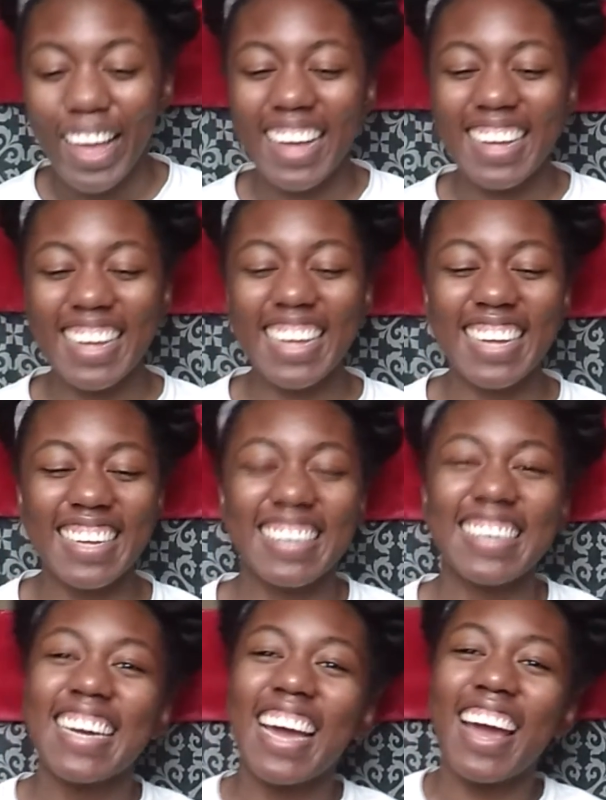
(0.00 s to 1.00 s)

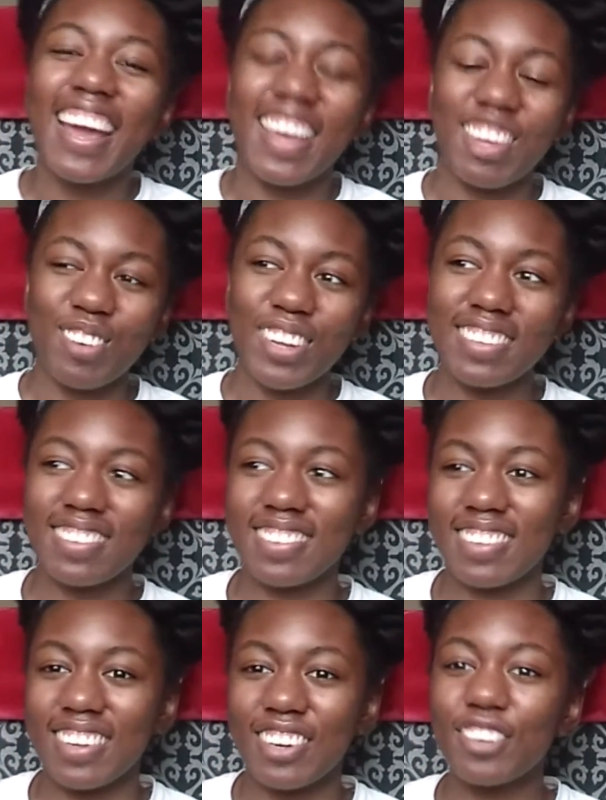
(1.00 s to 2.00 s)
It was
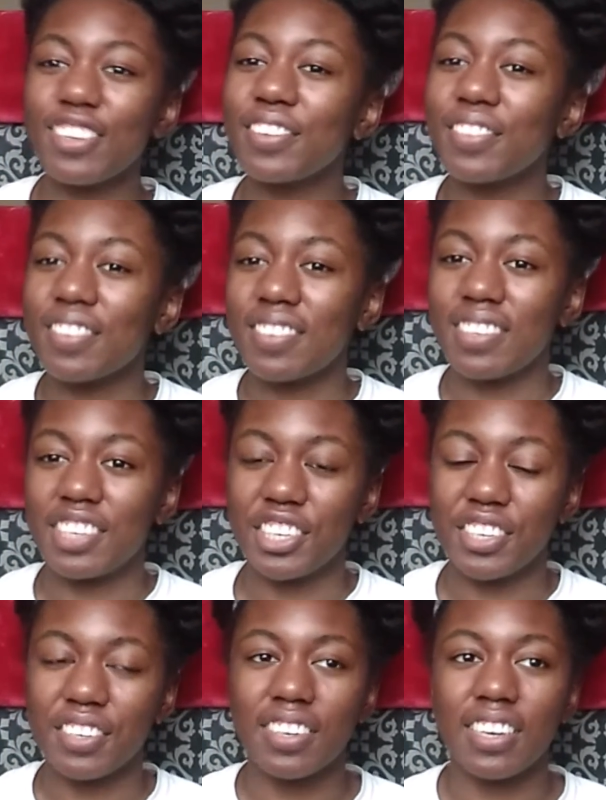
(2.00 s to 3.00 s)
earlier this
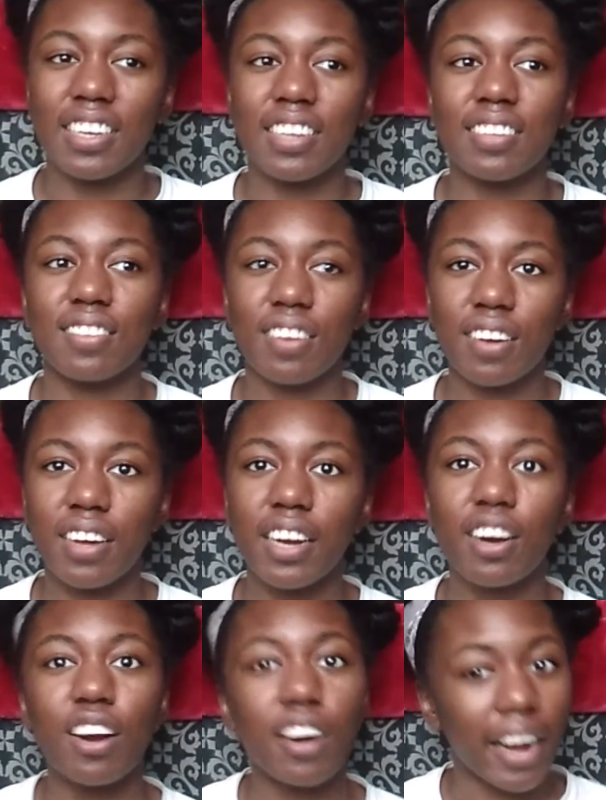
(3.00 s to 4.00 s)
year. He saw a
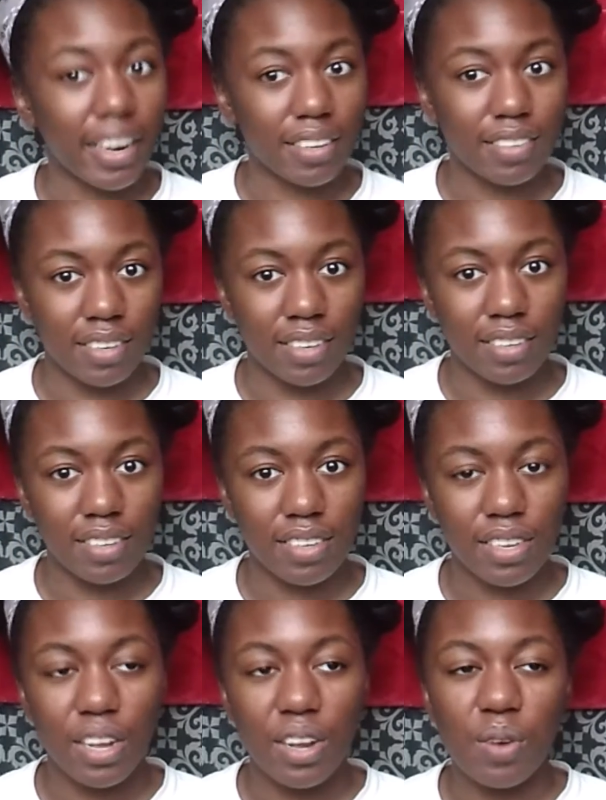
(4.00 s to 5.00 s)
car accident,
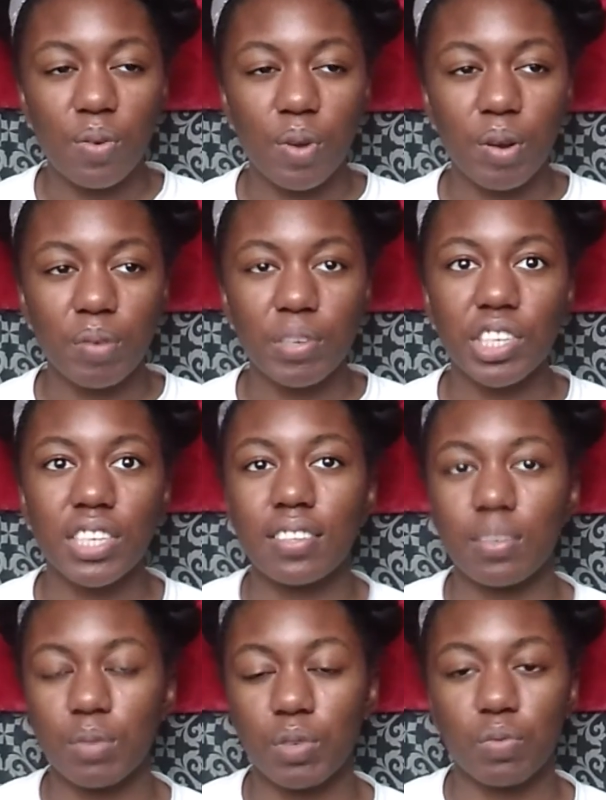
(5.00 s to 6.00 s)
or in which case
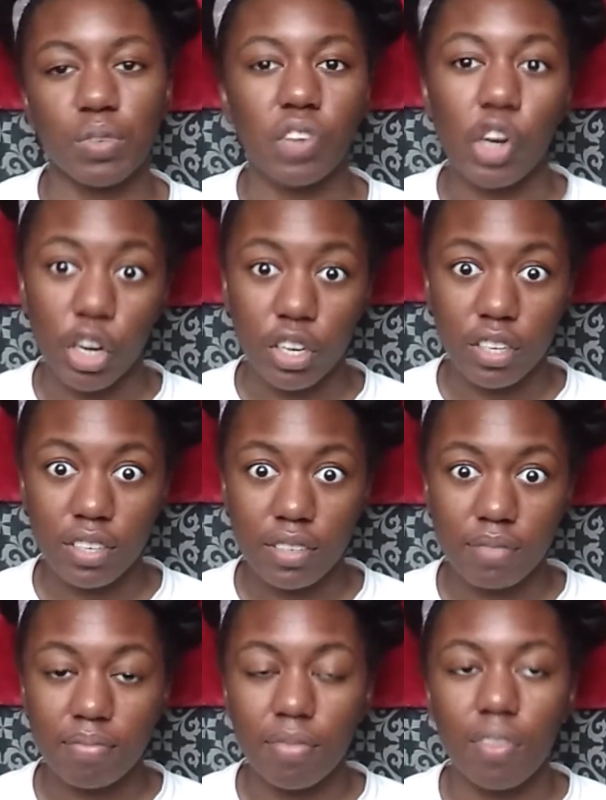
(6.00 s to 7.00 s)
someone was hurt,
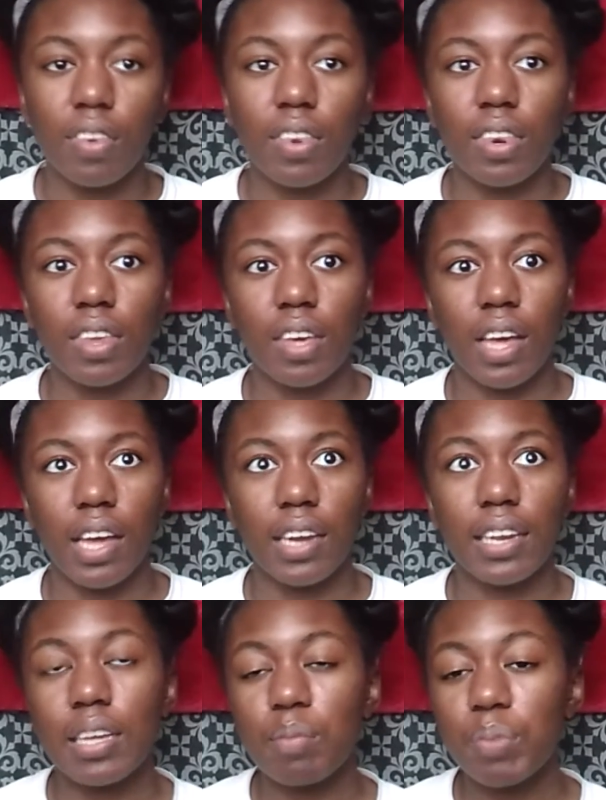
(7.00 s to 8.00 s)
and
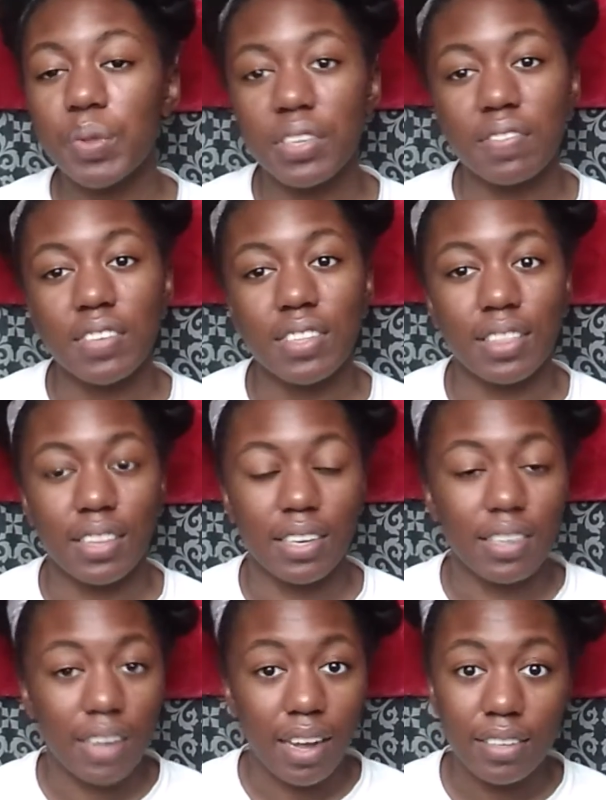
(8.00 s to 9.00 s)
he believed that they
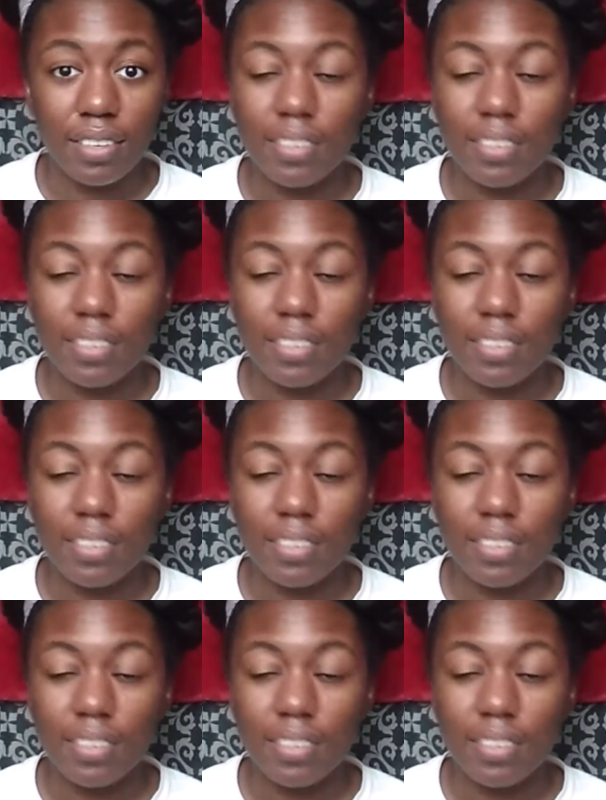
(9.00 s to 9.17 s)
died.